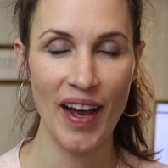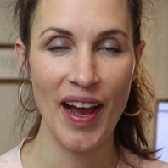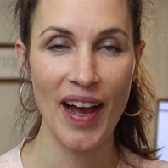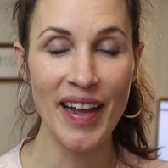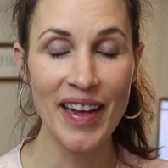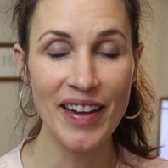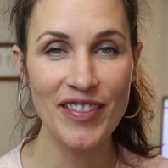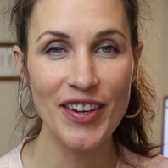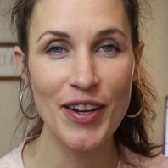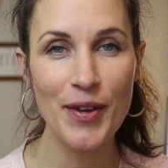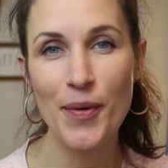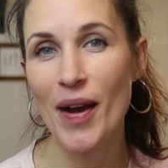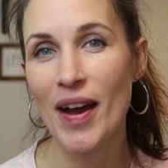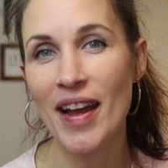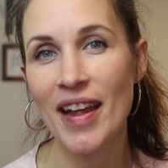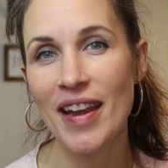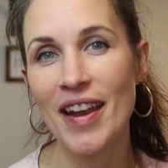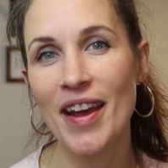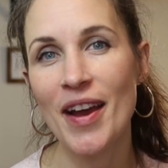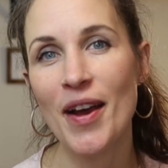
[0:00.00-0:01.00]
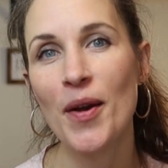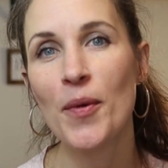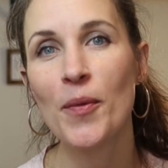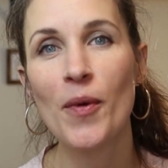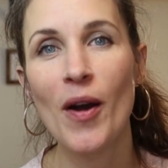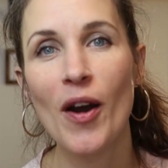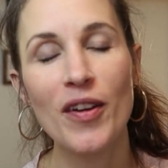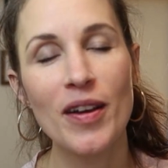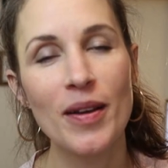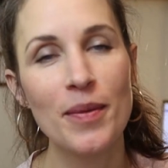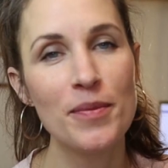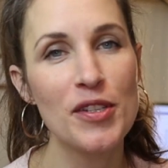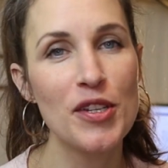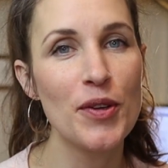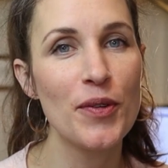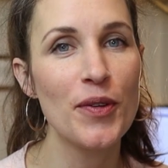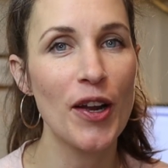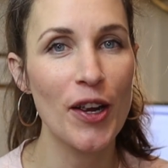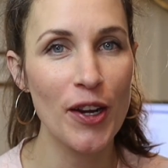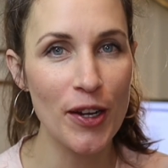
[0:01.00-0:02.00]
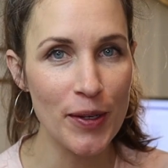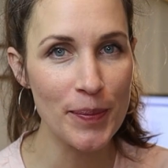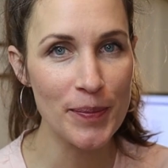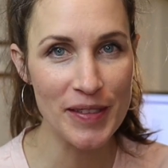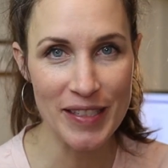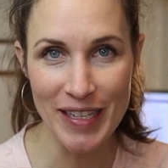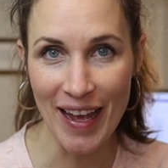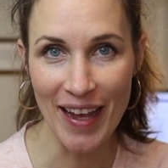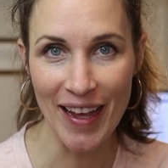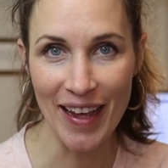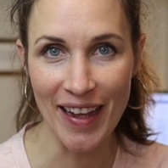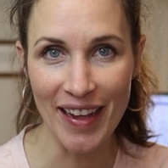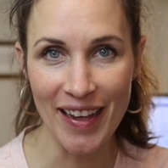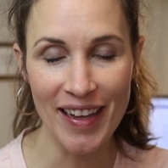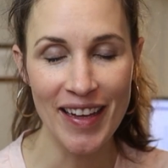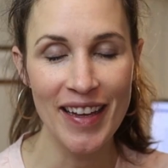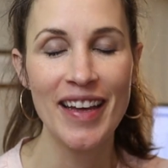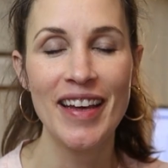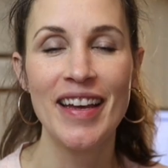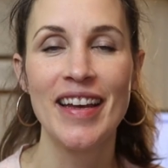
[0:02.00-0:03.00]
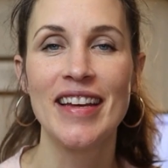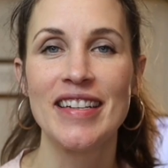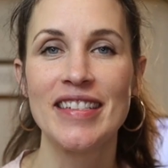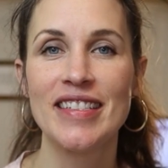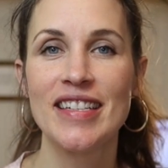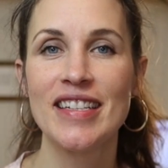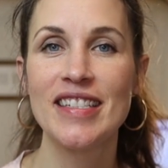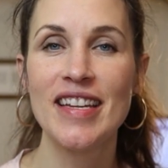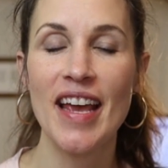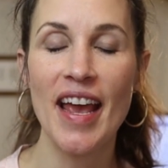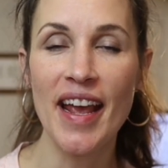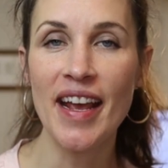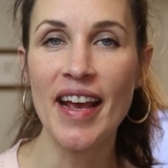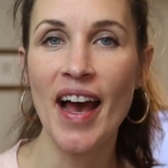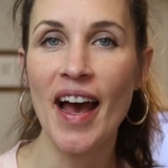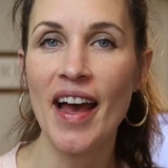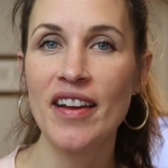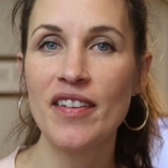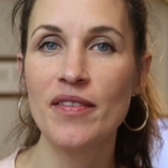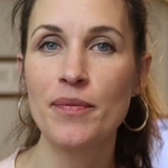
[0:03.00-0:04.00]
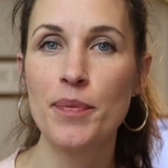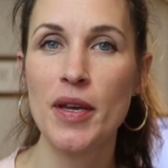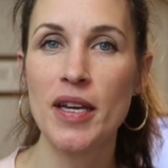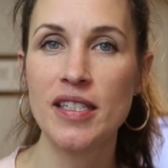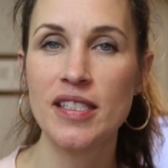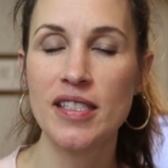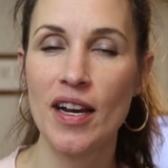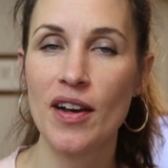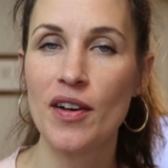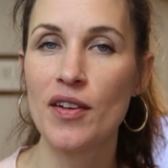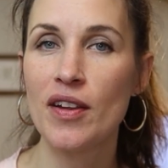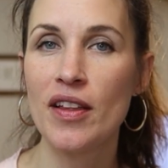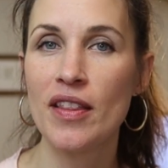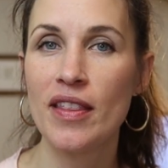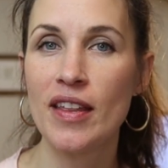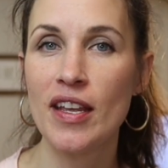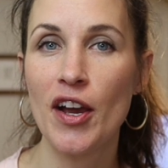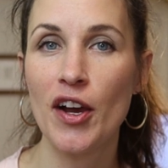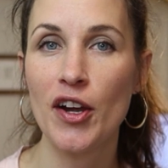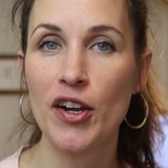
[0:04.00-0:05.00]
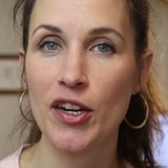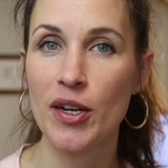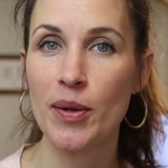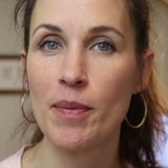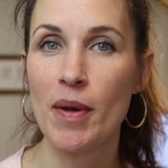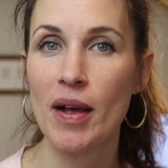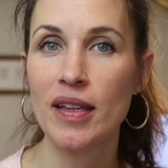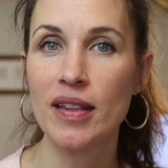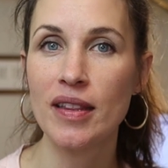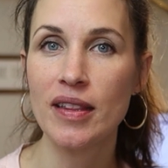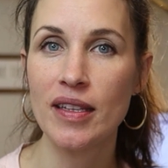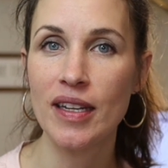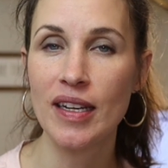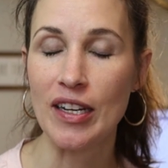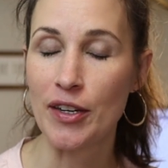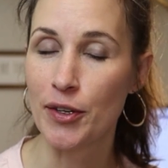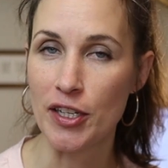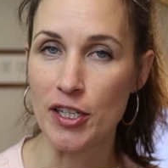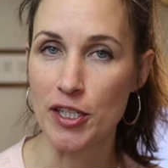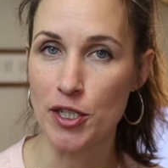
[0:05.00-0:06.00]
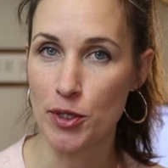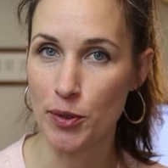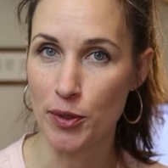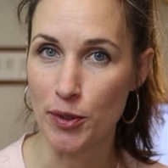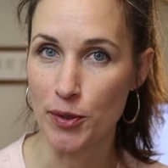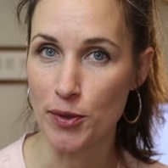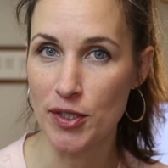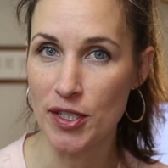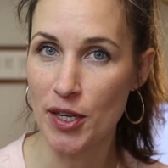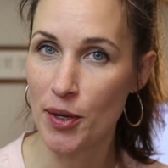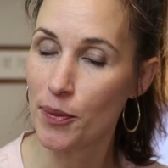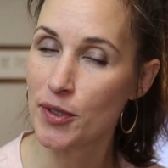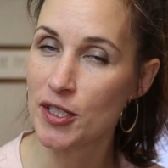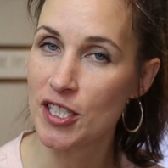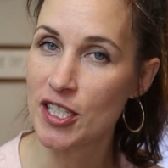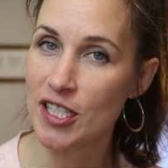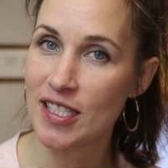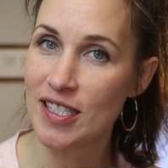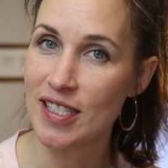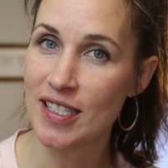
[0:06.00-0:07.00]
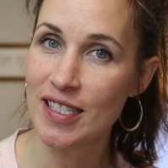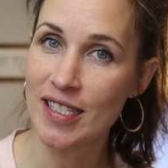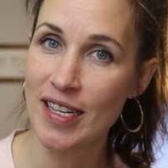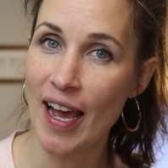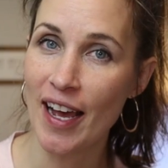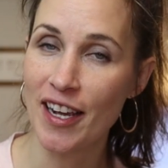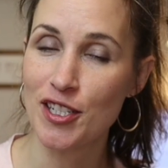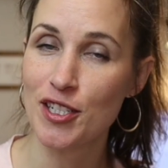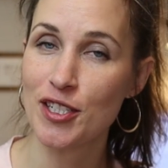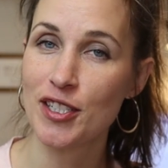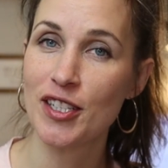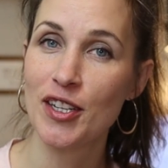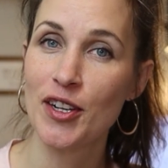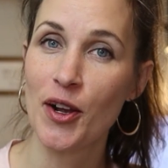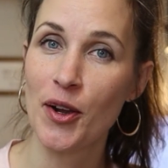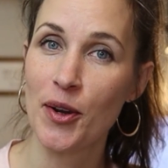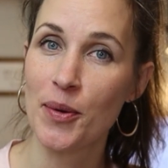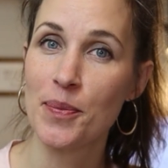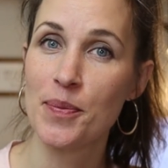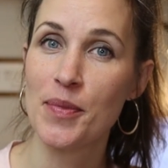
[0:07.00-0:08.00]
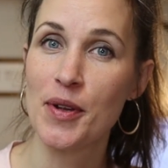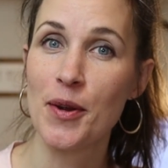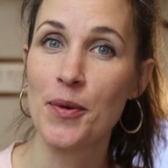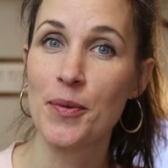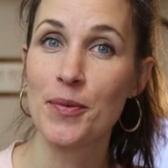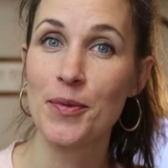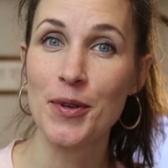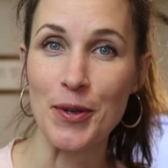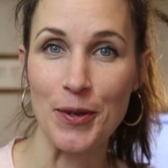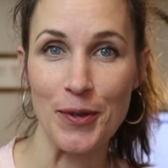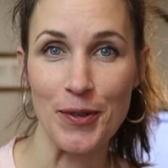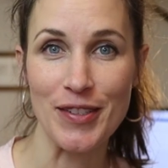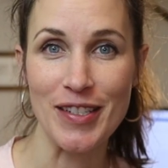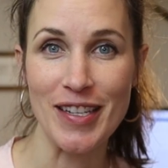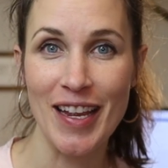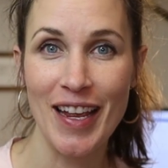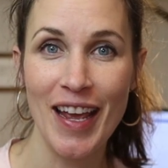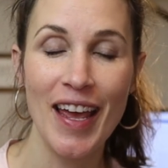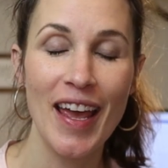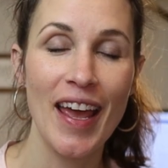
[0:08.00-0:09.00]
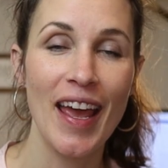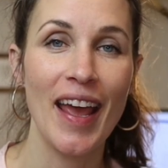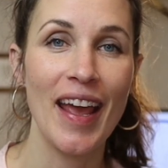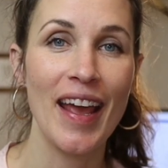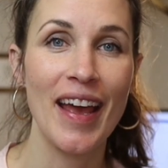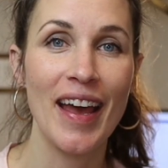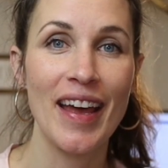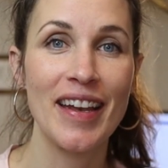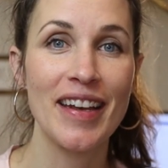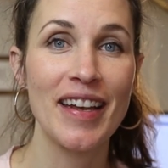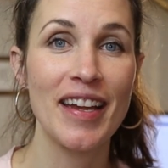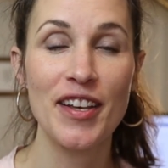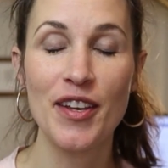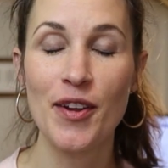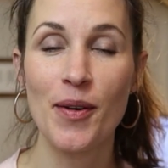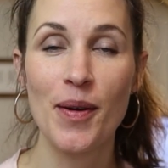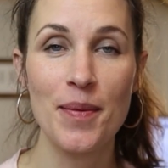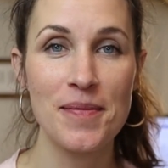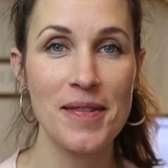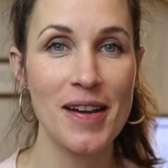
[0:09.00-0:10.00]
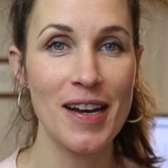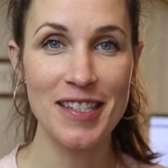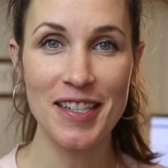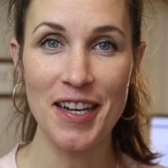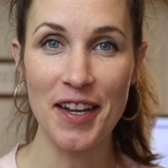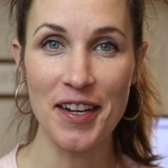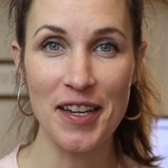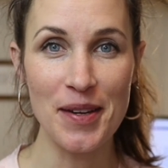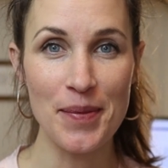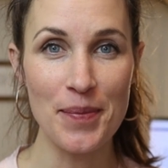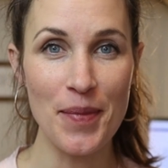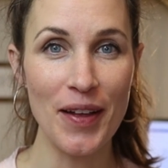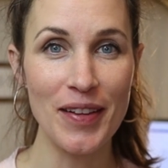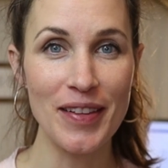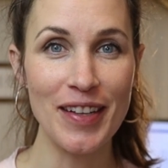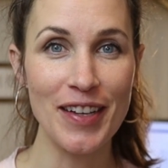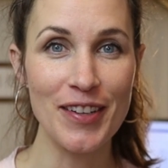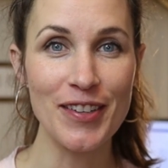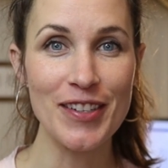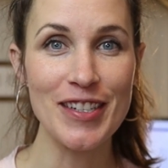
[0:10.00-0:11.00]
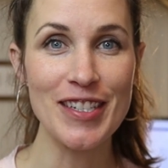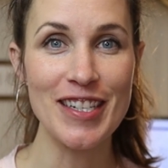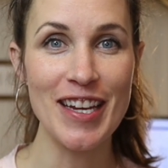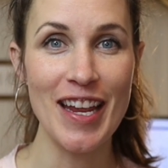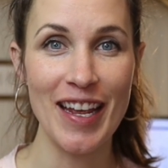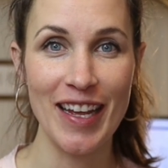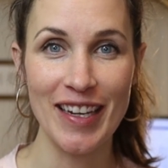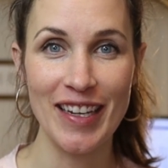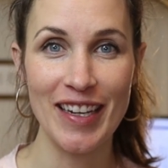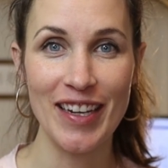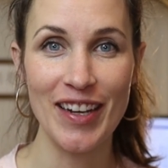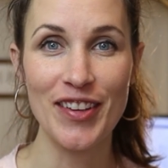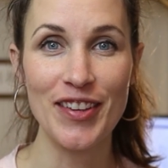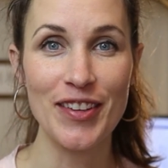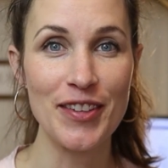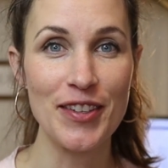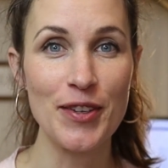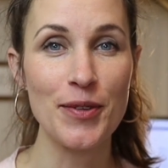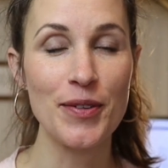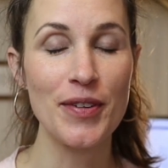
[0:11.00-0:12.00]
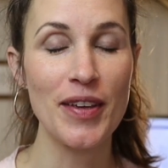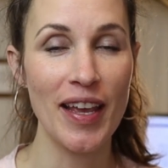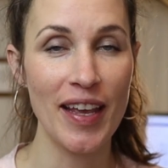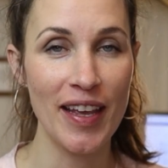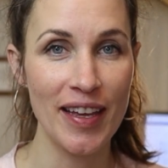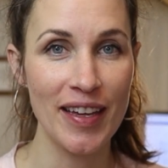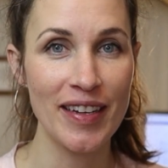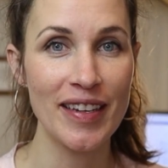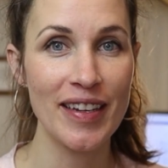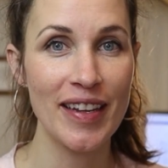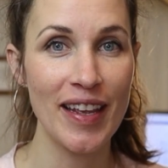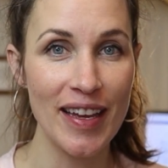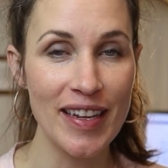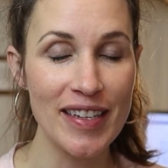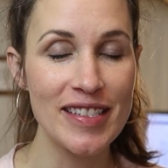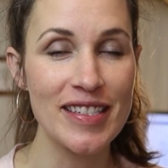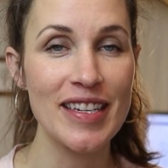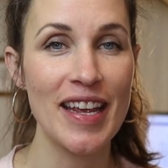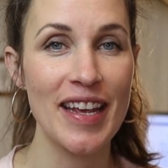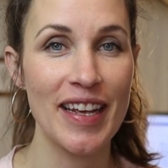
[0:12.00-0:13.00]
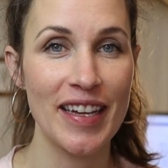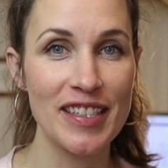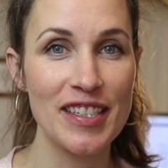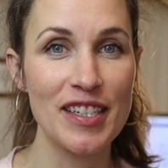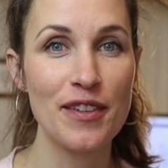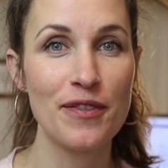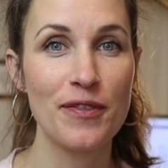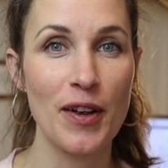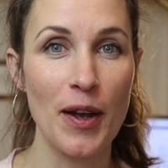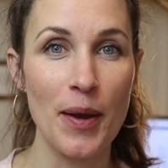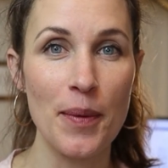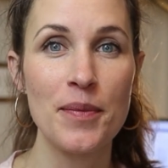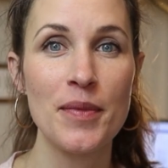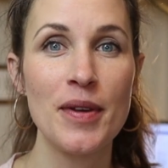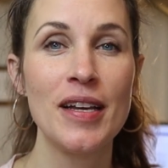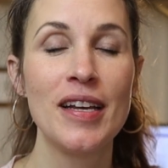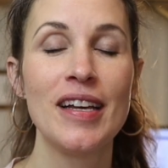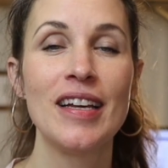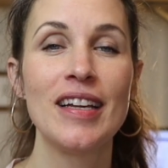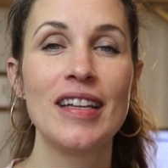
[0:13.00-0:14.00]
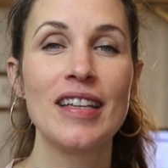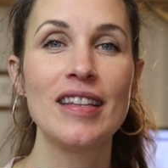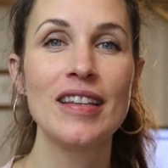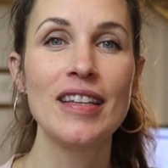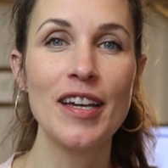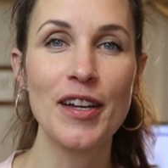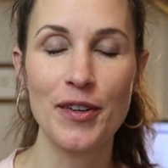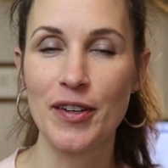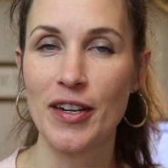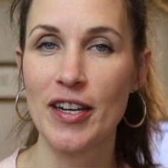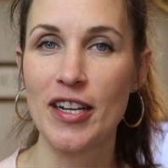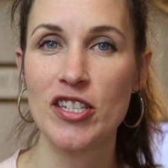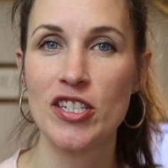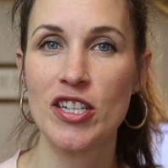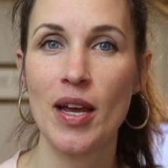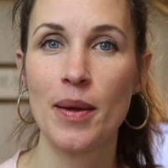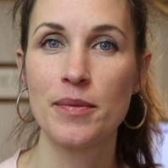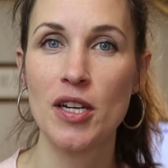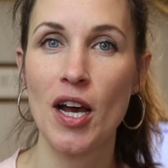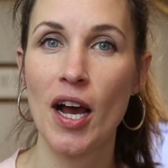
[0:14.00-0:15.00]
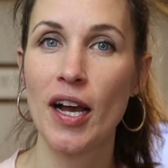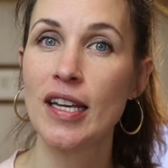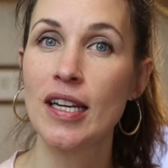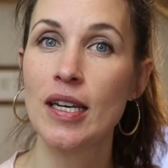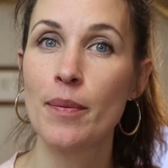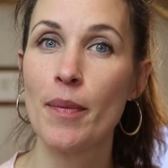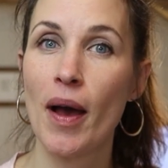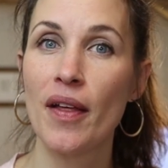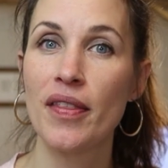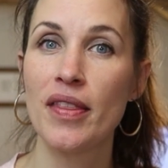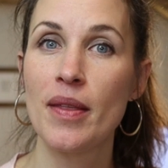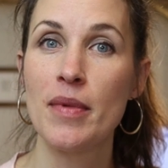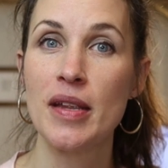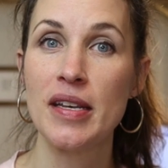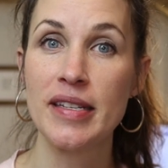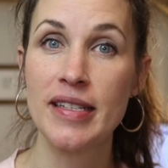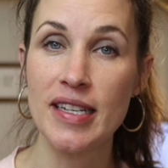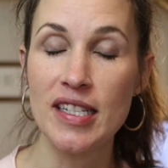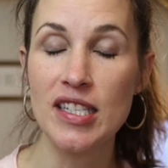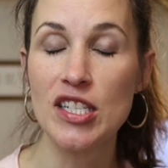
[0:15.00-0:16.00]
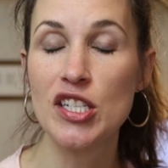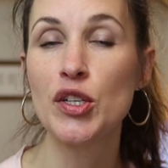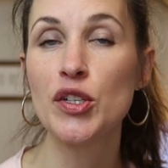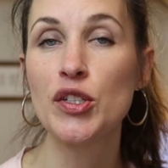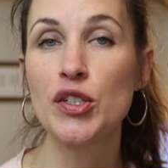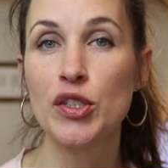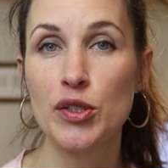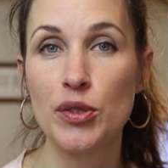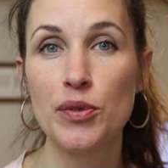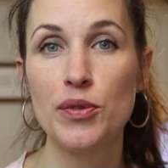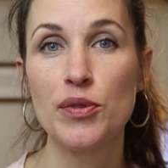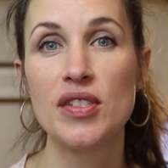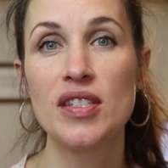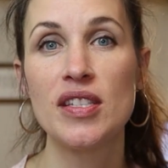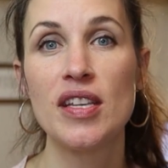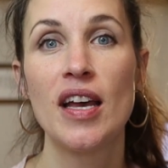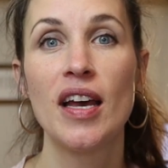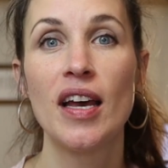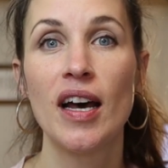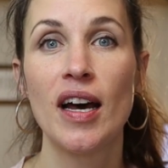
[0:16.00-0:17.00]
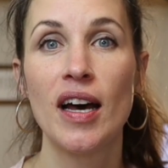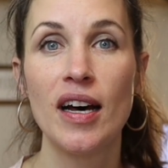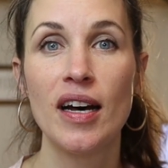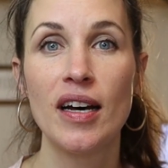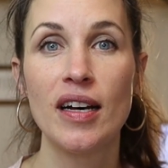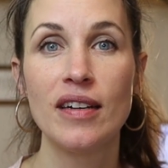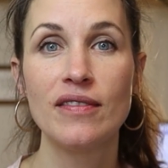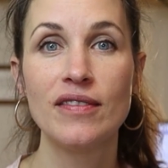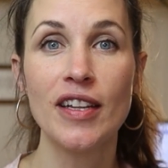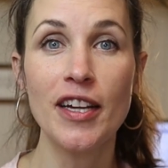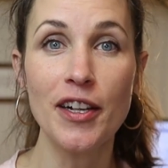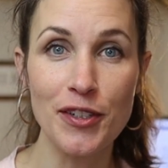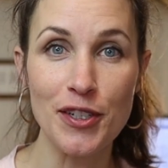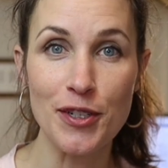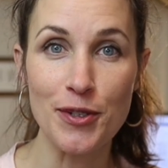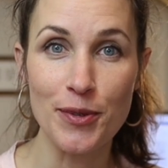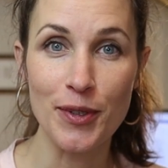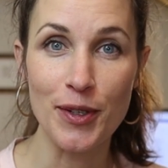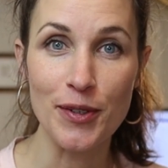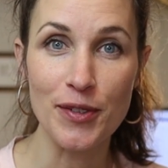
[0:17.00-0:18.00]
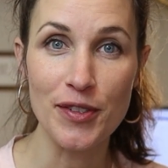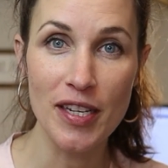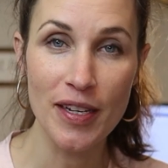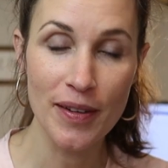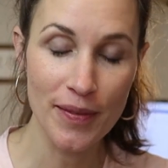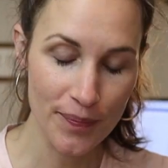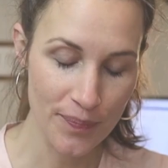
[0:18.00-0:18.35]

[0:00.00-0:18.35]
Hi everyone, welcome to Herb Day. Today I have picked out the herb licorice root, which isn't actually an herb but a root. And no, I'm not talking about licorice candy, although you can get candy from licorice. I'm talking about the medicinal use of licorice root.